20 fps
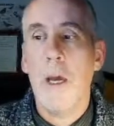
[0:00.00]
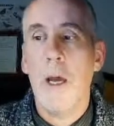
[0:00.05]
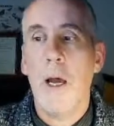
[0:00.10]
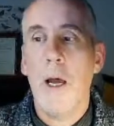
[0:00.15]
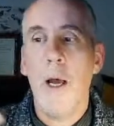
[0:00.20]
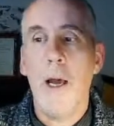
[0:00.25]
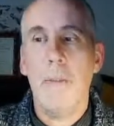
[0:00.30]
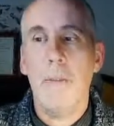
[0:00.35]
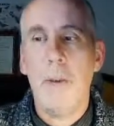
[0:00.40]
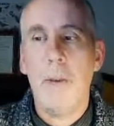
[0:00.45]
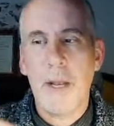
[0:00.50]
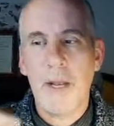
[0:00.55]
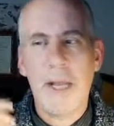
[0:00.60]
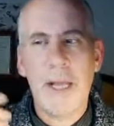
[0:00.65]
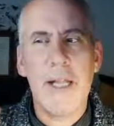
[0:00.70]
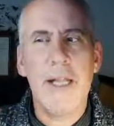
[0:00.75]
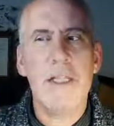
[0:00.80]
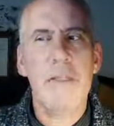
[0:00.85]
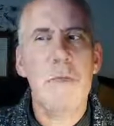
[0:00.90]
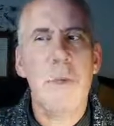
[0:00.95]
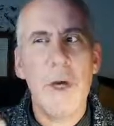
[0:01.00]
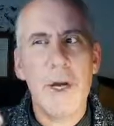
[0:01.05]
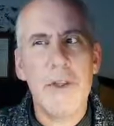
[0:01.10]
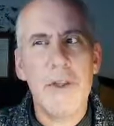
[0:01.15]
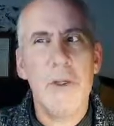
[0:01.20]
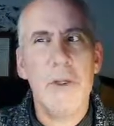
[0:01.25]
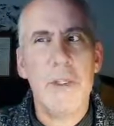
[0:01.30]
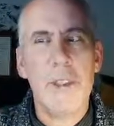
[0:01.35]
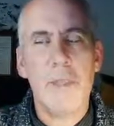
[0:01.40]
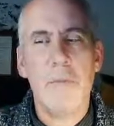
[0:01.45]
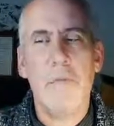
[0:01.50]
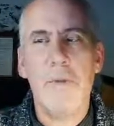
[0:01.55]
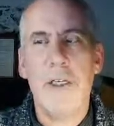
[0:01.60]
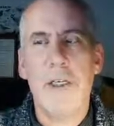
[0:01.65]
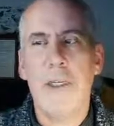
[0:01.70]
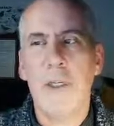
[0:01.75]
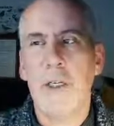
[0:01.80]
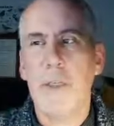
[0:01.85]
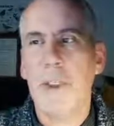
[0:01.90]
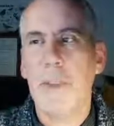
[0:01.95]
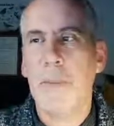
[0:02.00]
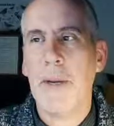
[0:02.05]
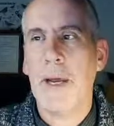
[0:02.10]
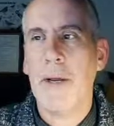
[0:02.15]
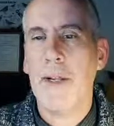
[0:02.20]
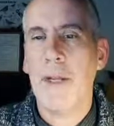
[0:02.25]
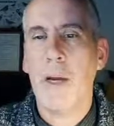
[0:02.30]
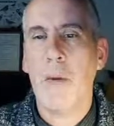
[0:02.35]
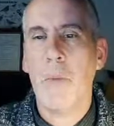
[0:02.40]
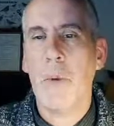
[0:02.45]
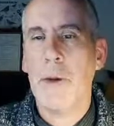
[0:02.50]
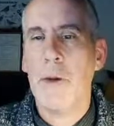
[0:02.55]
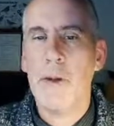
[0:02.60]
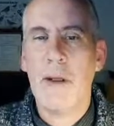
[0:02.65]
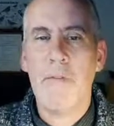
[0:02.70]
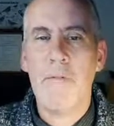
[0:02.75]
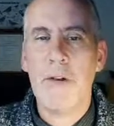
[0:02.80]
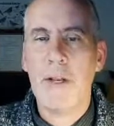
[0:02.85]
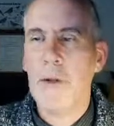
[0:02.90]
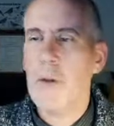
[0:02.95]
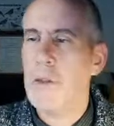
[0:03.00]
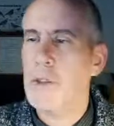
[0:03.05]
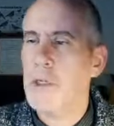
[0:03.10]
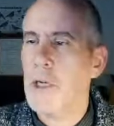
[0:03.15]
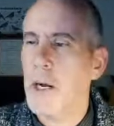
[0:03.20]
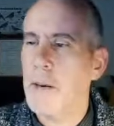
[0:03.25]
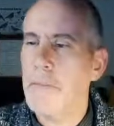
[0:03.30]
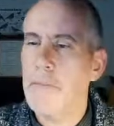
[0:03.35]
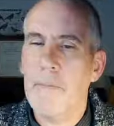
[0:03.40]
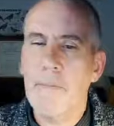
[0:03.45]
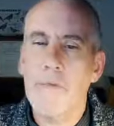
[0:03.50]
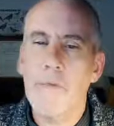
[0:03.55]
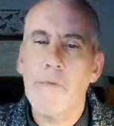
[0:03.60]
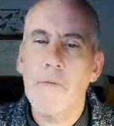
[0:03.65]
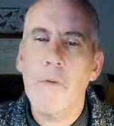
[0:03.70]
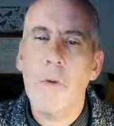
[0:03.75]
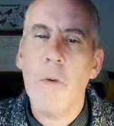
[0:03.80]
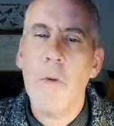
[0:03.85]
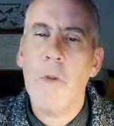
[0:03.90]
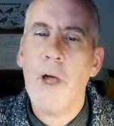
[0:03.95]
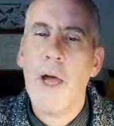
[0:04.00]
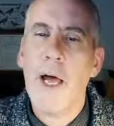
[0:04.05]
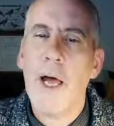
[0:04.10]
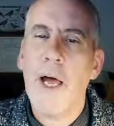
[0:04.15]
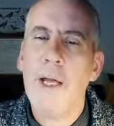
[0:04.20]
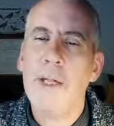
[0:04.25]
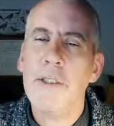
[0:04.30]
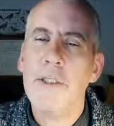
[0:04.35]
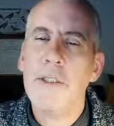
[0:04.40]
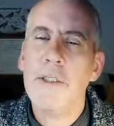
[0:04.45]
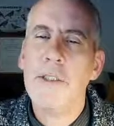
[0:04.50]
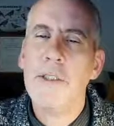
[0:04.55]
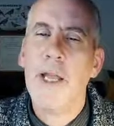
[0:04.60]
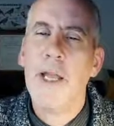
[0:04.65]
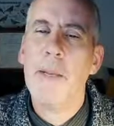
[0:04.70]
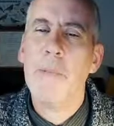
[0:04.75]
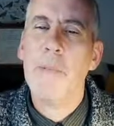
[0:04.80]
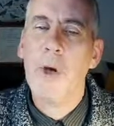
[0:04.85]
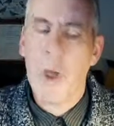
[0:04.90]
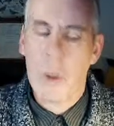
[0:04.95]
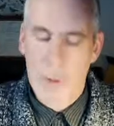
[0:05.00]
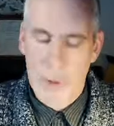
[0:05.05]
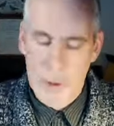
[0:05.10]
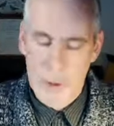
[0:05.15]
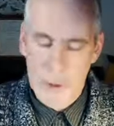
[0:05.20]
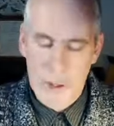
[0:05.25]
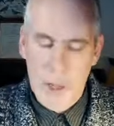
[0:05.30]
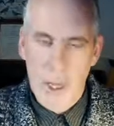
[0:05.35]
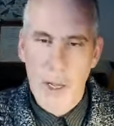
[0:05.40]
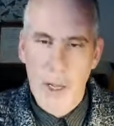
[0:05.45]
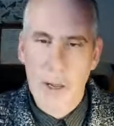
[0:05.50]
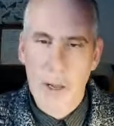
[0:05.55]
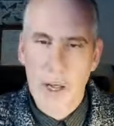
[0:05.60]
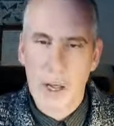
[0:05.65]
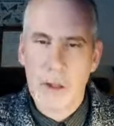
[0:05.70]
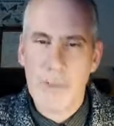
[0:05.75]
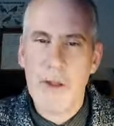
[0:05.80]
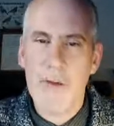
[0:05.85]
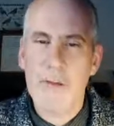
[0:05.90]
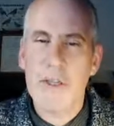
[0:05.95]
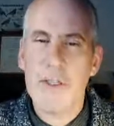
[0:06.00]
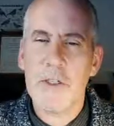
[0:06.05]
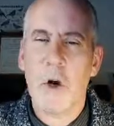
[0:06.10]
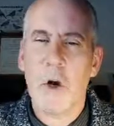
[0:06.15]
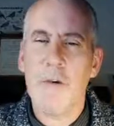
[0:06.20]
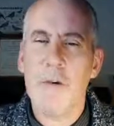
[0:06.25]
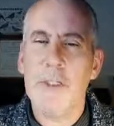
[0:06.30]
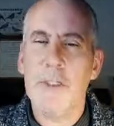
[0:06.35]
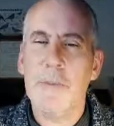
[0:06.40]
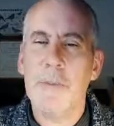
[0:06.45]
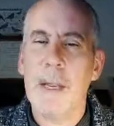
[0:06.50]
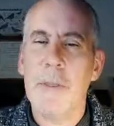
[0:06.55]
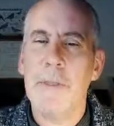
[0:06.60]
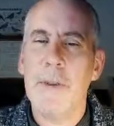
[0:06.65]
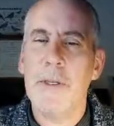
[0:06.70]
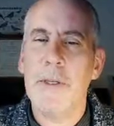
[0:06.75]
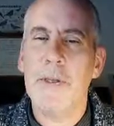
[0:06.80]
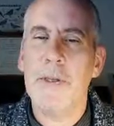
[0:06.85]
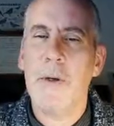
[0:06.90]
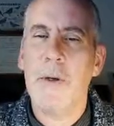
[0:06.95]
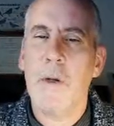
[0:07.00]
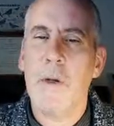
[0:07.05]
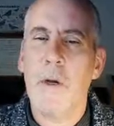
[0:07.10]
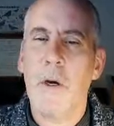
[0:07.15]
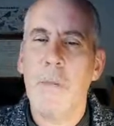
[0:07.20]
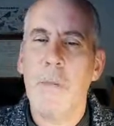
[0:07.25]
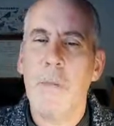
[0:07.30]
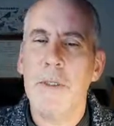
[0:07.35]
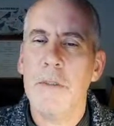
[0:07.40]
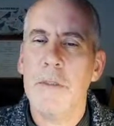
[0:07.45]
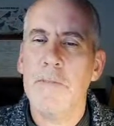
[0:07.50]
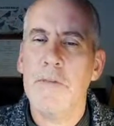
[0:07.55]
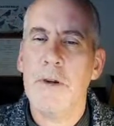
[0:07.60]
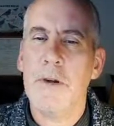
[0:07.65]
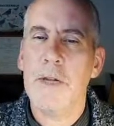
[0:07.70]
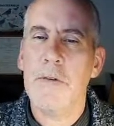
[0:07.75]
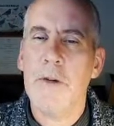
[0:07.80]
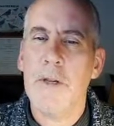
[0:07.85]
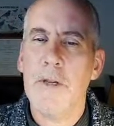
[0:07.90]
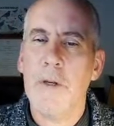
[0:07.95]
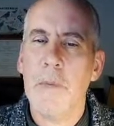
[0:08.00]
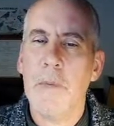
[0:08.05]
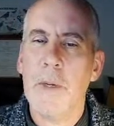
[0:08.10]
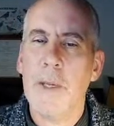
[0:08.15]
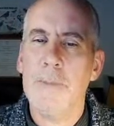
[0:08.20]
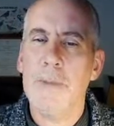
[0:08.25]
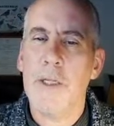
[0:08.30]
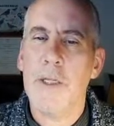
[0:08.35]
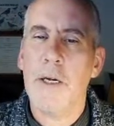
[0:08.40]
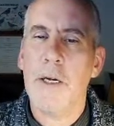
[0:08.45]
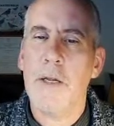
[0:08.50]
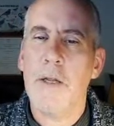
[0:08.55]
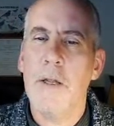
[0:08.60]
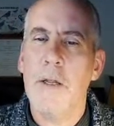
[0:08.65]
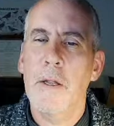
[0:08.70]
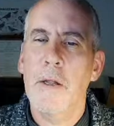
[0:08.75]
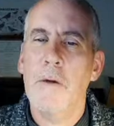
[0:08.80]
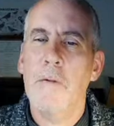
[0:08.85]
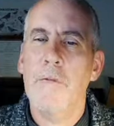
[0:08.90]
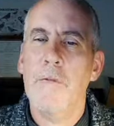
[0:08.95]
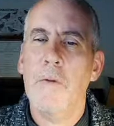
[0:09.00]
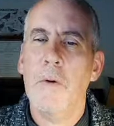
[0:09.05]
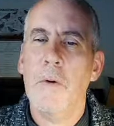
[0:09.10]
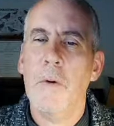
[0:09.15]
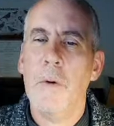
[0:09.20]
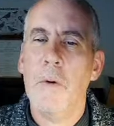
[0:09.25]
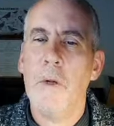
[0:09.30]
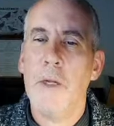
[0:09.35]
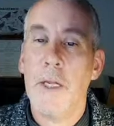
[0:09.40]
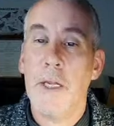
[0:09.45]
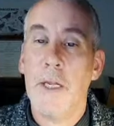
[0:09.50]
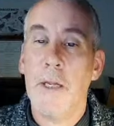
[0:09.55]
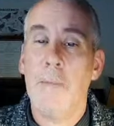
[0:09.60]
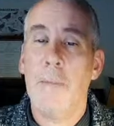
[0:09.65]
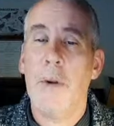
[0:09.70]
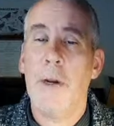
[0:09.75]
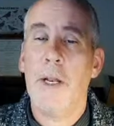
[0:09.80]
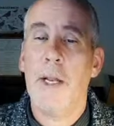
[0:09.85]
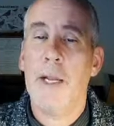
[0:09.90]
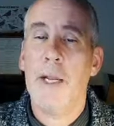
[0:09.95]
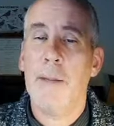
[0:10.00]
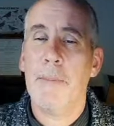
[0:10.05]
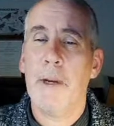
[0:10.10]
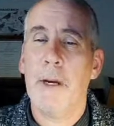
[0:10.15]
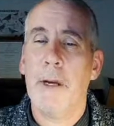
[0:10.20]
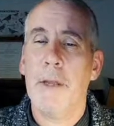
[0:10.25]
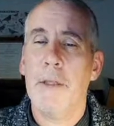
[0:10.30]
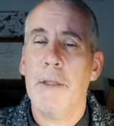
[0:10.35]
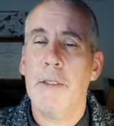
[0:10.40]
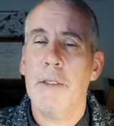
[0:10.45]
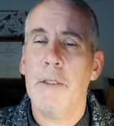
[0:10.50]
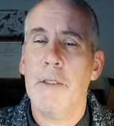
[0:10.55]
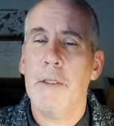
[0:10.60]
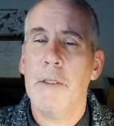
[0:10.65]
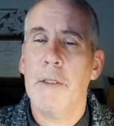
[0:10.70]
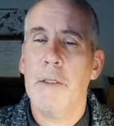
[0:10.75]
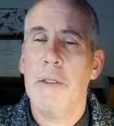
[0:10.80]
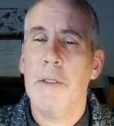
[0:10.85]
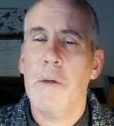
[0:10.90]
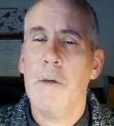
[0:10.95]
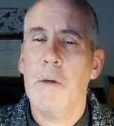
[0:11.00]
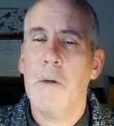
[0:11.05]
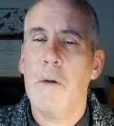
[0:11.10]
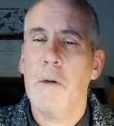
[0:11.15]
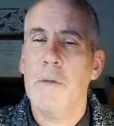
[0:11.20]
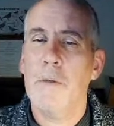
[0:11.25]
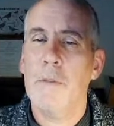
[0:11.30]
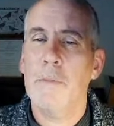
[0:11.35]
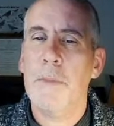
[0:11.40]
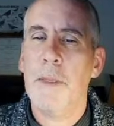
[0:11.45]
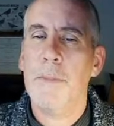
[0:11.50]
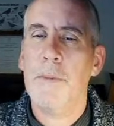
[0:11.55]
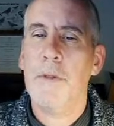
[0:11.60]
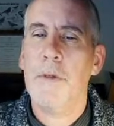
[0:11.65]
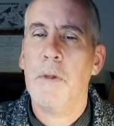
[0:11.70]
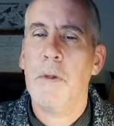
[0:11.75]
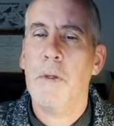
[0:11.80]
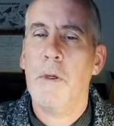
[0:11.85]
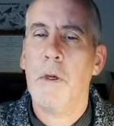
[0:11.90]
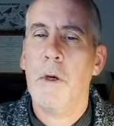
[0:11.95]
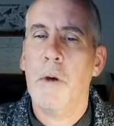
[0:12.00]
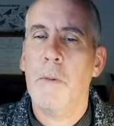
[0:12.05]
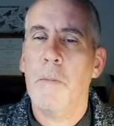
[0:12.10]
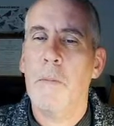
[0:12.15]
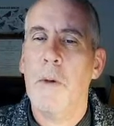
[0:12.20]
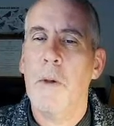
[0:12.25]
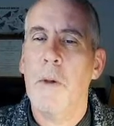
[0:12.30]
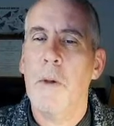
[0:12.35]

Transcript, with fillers: Uh, but again, it's worth doing some research about it. I won't, haven't really got time for that at the moment. Uh, there is orangepippin.com. It's a really, really good website for looking at pollinating partners. Orangepippin.com.